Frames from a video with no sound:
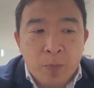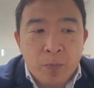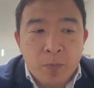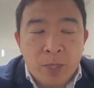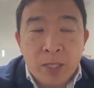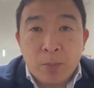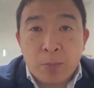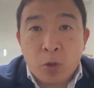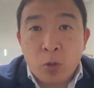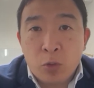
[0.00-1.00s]
this
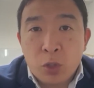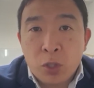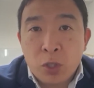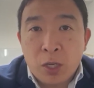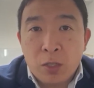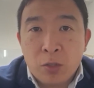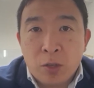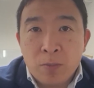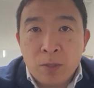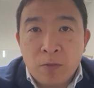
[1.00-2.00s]
approach in
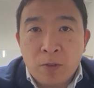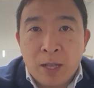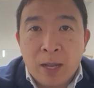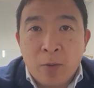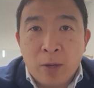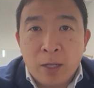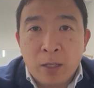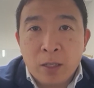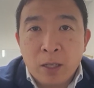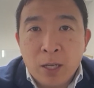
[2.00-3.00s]
terms of
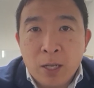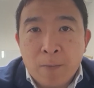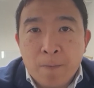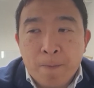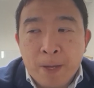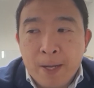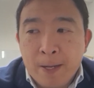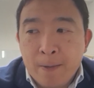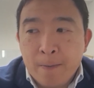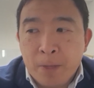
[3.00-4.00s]
allowing
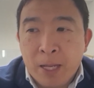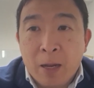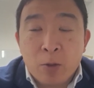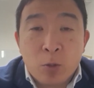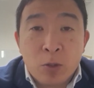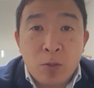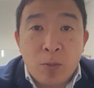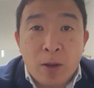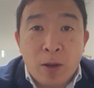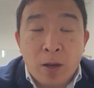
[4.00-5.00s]
the
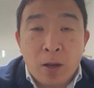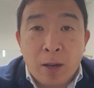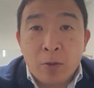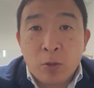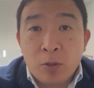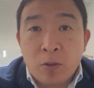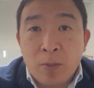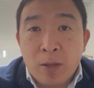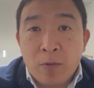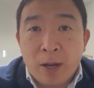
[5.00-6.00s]
outsourcing of
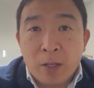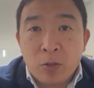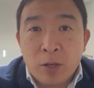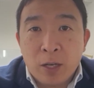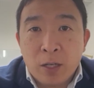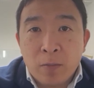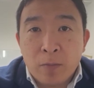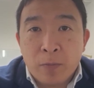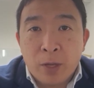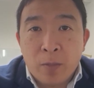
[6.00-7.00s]
manufacturing
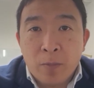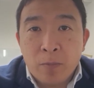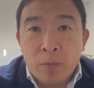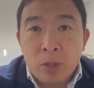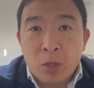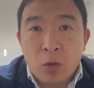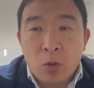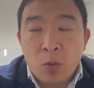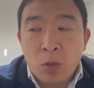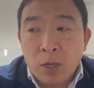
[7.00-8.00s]

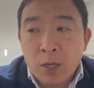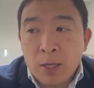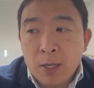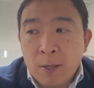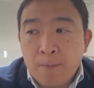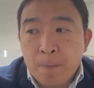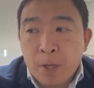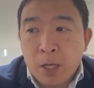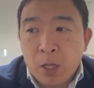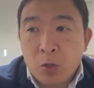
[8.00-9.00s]
so
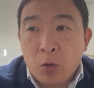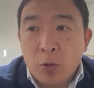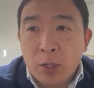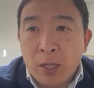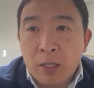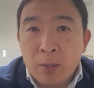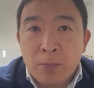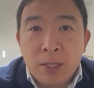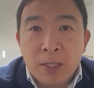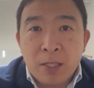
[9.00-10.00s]
thoroughly to
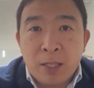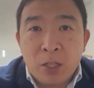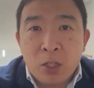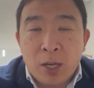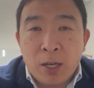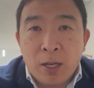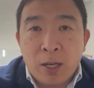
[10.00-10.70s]
places like China?